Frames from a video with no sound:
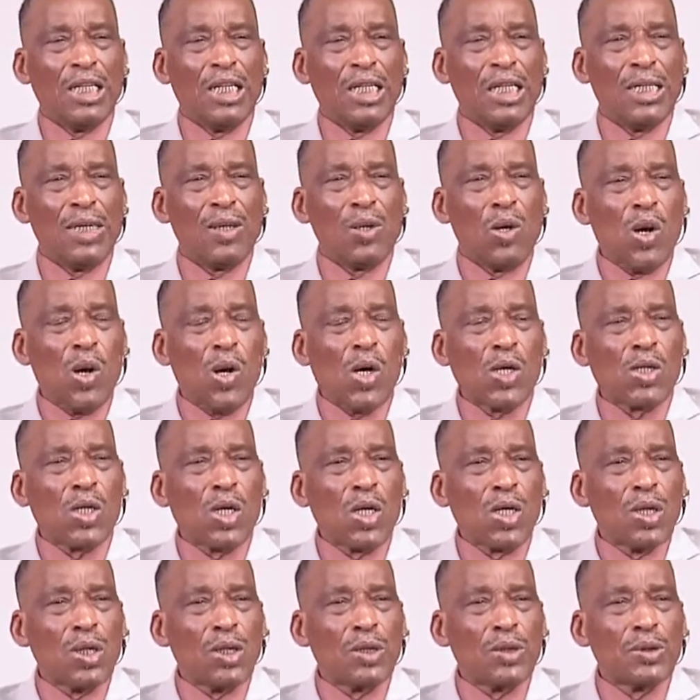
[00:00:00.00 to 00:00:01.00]
in
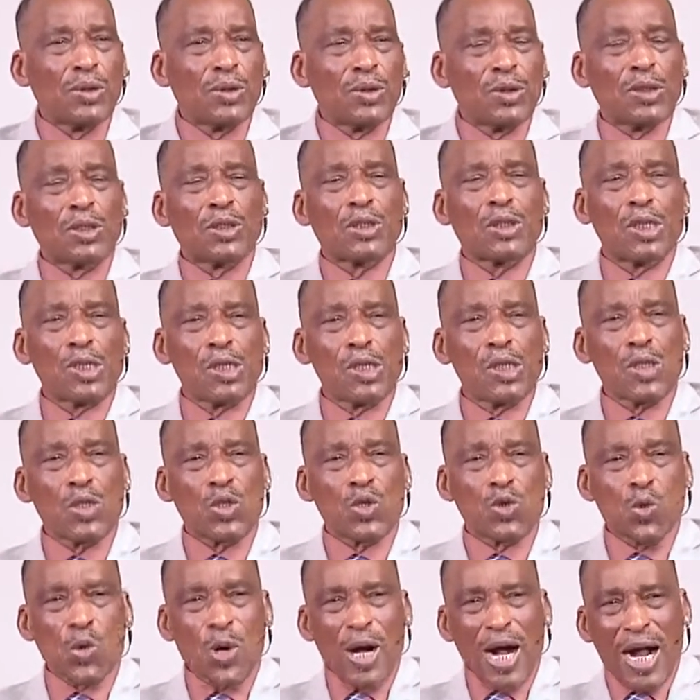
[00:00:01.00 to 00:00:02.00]
order
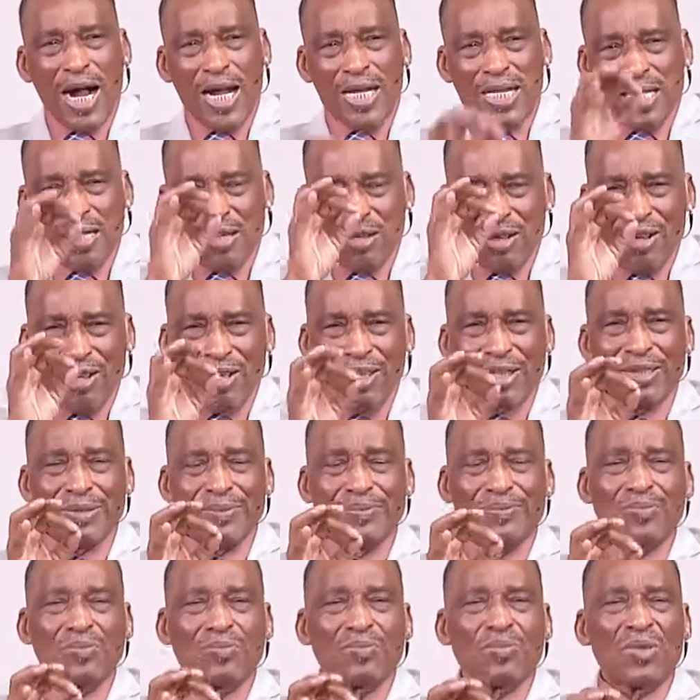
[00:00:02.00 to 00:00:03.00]
to
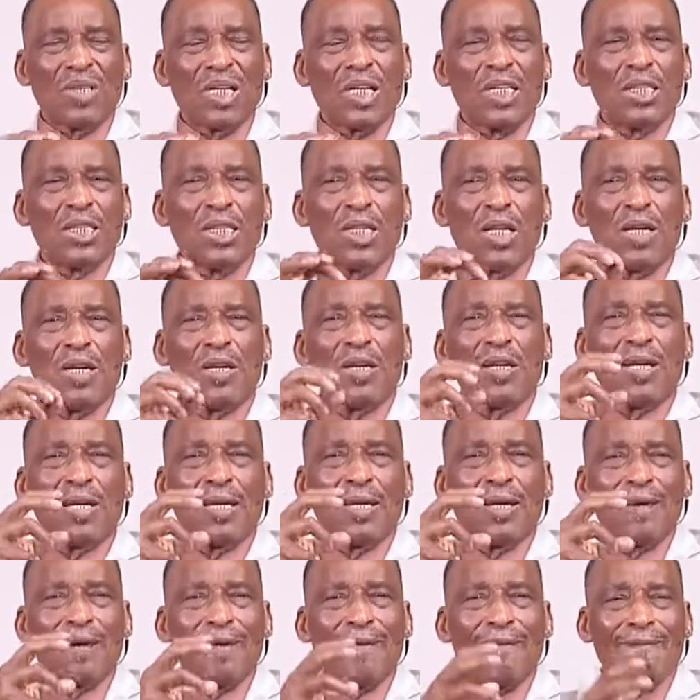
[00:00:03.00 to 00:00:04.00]
enter
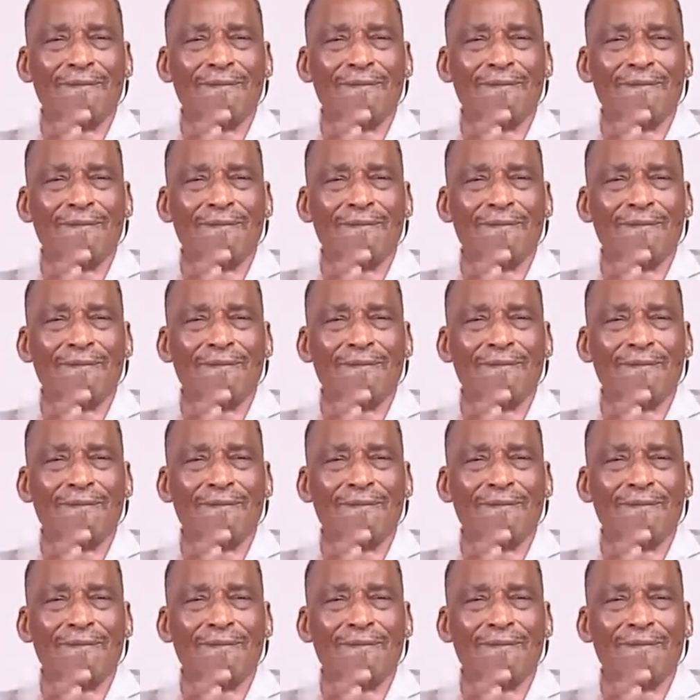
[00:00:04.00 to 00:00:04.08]
the